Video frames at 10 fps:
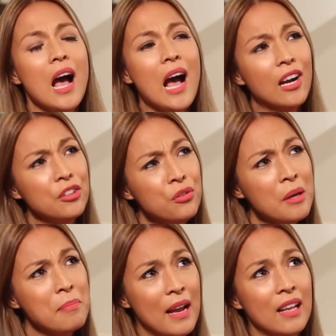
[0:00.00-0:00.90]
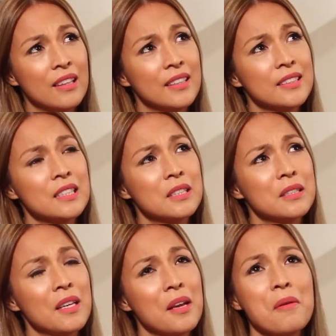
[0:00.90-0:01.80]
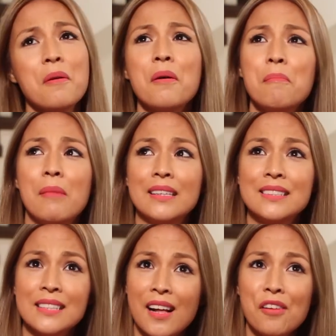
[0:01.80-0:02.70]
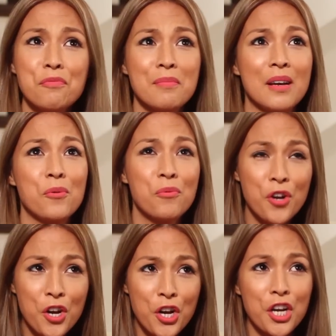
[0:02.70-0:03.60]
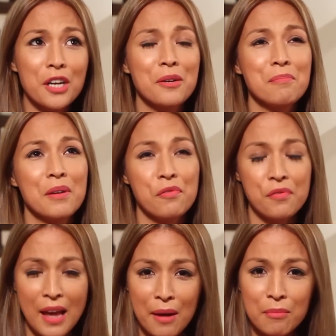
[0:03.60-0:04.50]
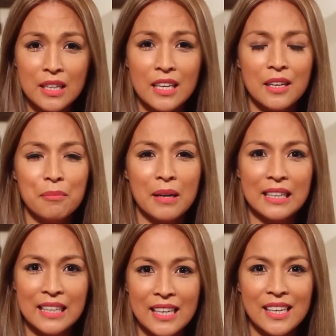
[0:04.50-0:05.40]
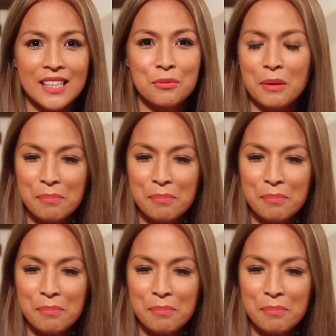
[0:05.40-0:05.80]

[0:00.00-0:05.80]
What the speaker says: How do I balance myself, my work, my family, my kids, my